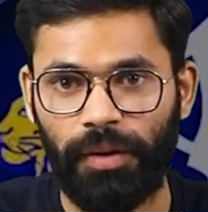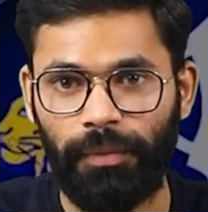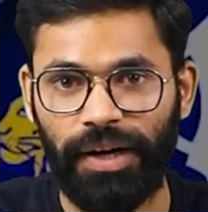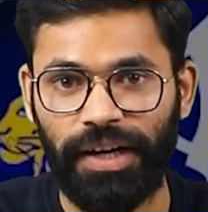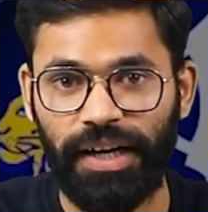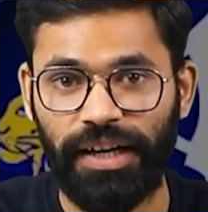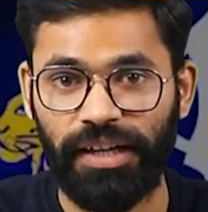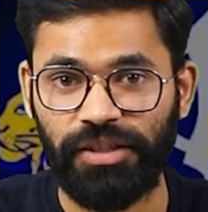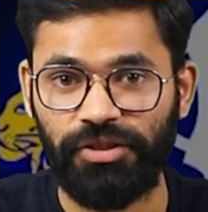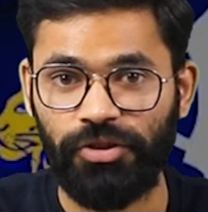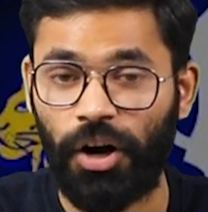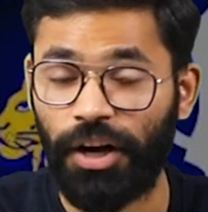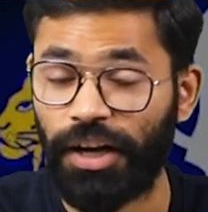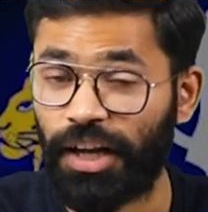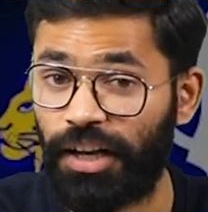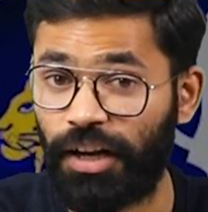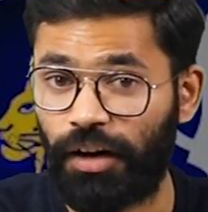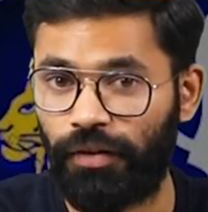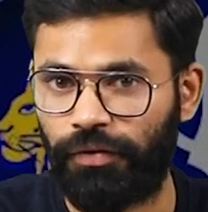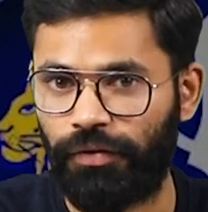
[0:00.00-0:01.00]
But it is
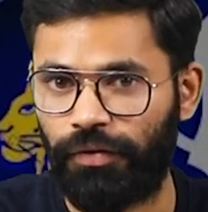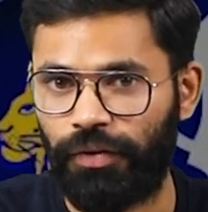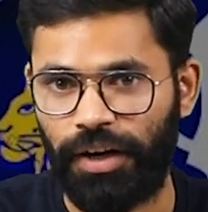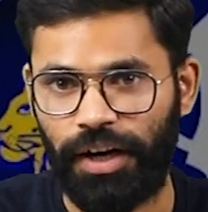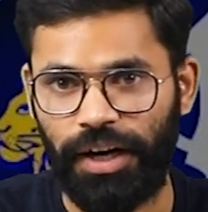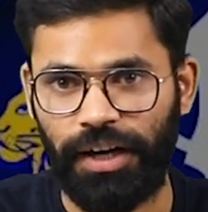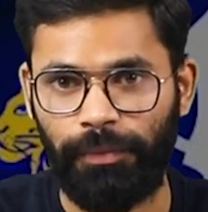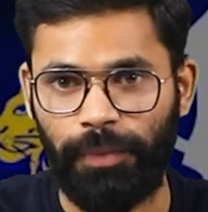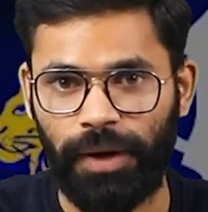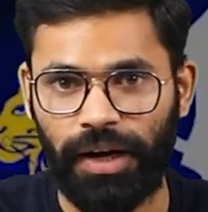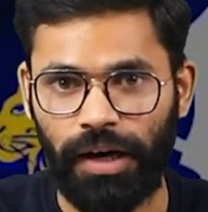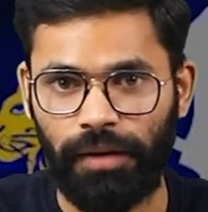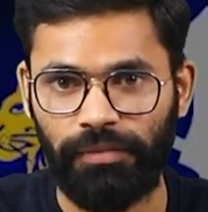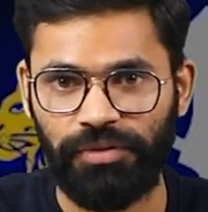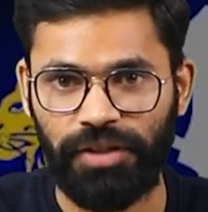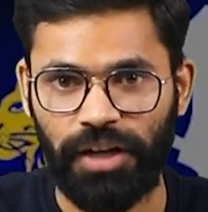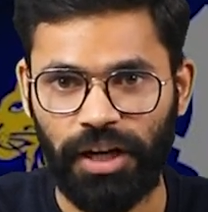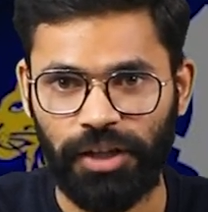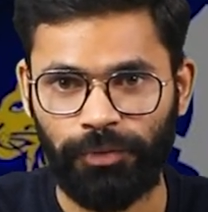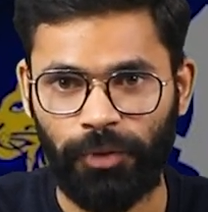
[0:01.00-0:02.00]
not enough. It
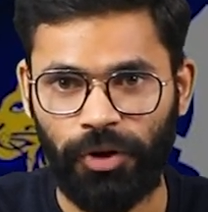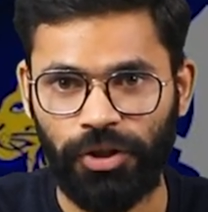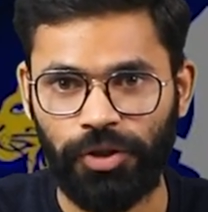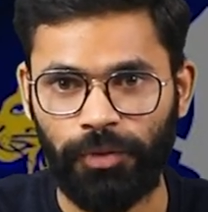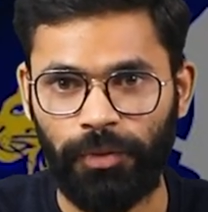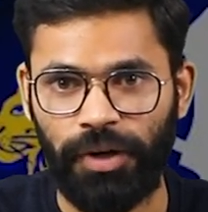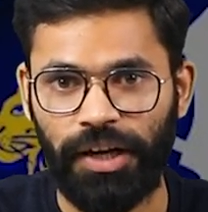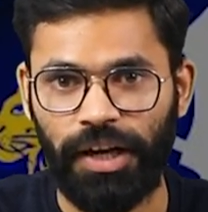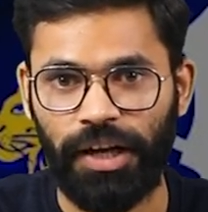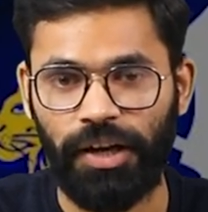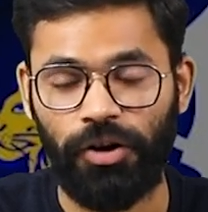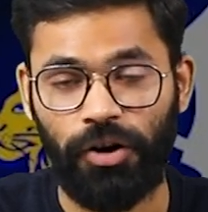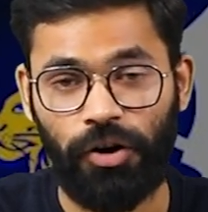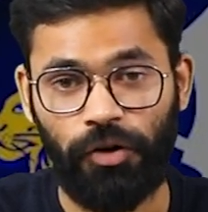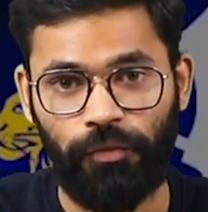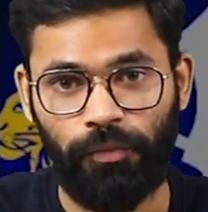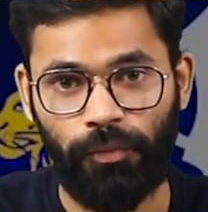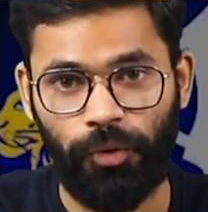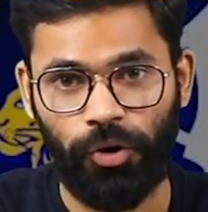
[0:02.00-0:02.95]
becomes the responsibility of